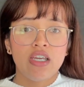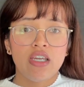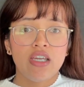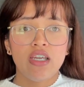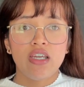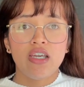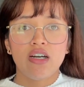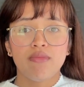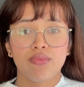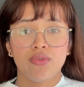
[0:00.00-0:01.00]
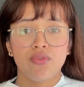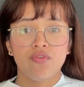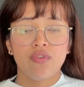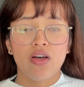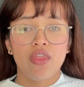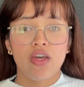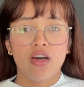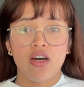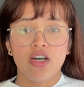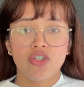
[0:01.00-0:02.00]
he approved
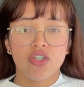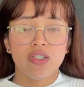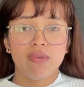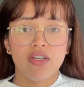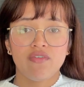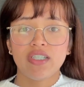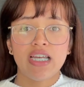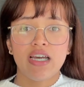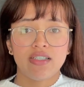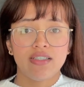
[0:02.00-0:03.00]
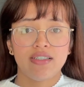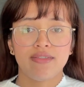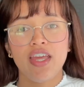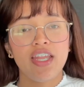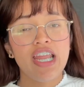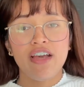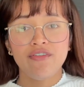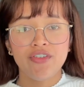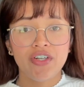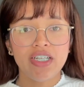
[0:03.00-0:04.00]
the adjustment of status. And then
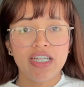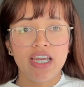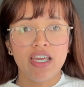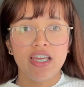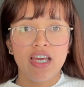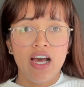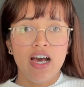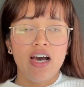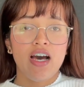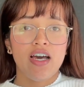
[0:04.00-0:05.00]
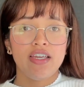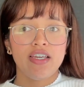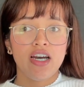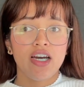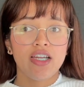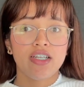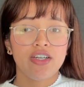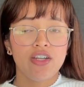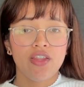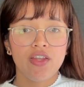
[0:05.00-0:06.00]
after a day, I got
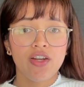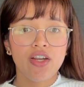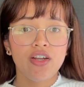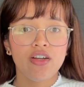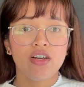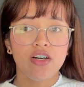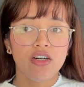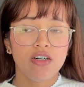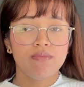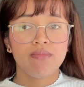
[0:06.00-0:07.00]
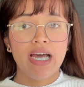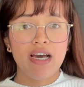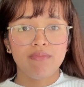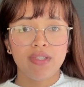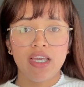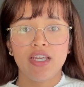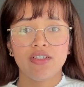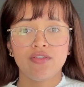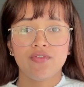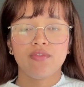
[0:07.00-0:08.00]
another
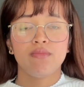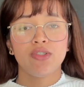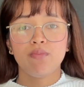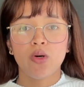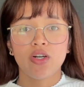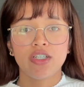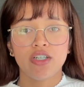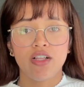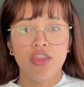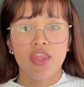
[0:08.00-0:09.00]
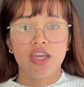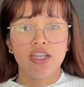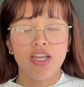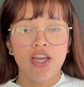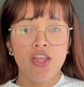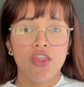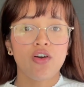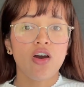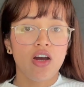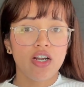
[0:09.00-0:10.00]
update from the portal that the
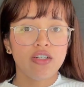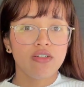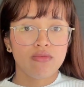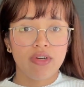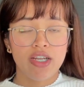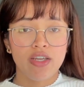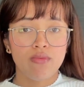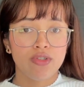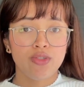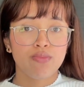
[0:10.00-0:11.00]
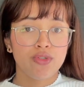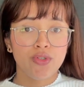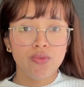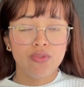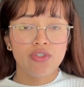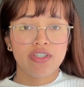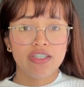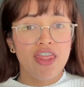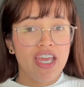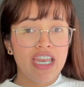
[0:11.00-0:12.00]
card already was produced.
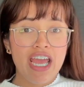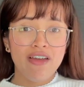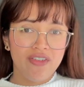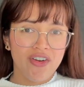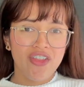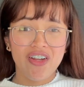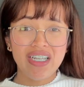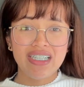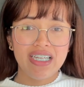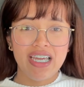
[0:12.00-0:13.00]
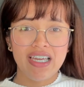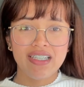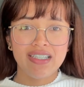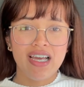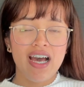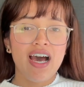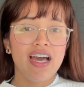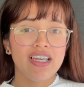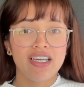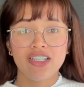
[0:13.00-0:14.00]
And then after 13 days,
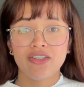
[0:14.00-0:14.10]
I got the